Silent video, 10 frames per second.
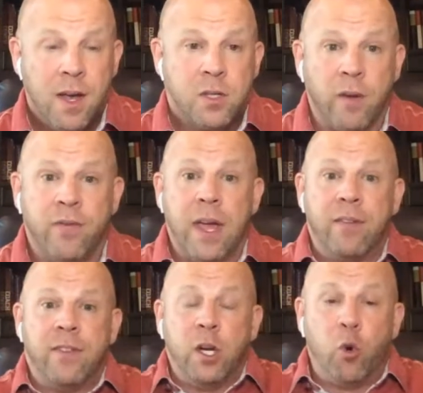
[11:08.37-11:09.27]
So
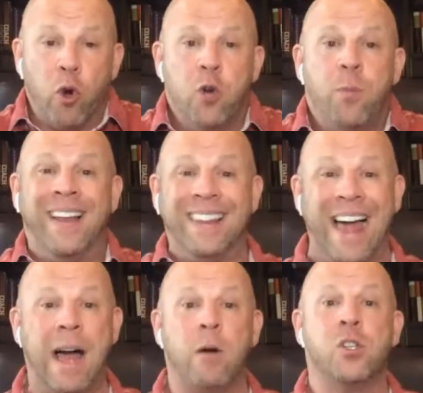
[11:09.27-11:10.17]
if the group
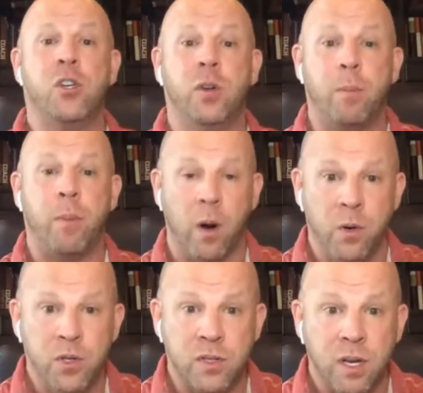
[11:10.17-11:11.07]
allows you to
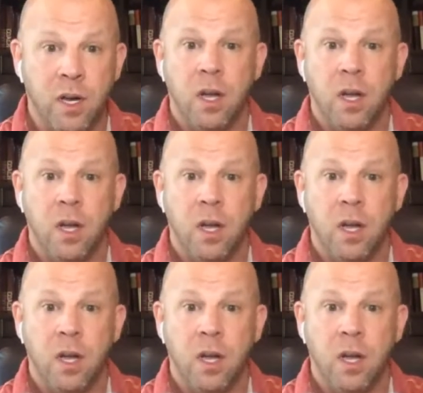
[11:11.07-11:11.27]
post,